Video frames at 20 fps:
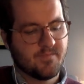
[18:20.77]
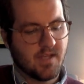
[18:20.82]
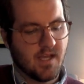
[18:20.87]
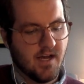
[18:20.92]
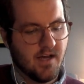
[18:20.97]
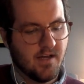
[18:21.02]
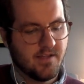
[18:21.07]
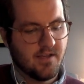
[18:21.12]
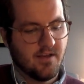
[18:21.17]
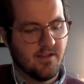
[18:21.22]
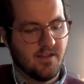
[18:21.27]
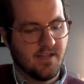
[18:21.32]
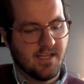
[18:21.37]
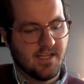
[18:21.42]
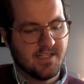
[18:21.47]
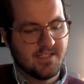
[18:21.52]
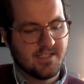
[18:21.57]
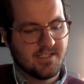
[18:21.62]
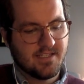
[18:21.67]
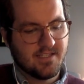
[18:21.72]
Aldo
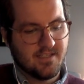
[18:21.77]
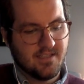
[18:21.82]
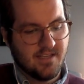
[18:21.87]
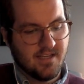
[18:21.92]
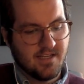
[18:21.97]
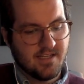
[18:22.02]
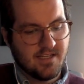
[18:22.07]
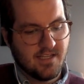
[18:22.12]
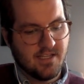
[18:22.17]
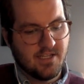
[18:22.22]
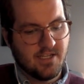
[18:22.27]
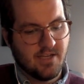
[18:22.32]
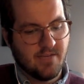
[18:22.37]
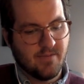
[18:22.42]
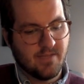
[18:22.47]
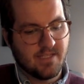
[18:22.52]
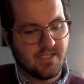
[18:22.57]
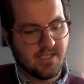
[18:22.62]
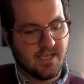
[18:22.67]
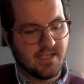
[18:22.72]
leans into the gym
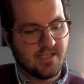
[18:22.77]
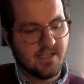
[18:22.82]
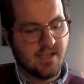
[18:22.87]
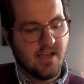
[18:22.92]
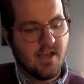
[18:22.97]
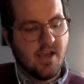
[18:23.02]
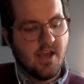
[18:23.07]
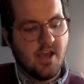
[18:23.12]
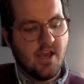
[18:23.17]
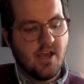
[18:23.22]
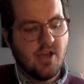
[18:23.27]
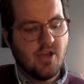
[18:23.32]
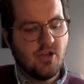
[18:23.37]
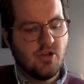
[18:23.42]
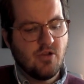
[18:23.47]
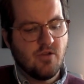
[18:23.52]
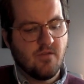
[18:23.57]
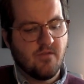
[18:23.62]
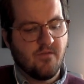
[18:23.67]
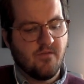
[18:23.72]
and says, in
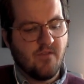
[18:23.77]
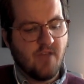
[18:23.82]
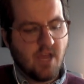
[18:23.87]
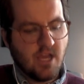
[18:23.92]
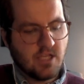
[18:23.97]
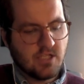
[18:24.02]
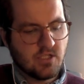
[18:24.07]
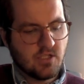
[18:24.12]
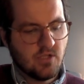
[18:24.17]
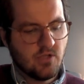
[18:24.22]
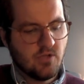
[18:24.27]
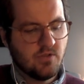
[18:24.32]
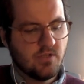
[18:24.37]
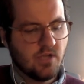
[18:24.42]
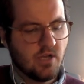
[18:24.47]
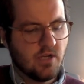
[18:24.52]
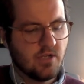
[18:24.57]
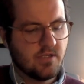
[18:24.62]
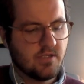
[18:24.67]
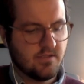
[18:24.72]
your face,
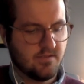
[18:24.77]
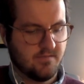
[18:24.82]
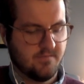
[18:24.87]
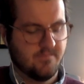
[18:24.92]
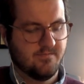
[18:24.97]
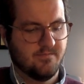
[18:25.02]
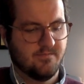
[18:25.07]
losers!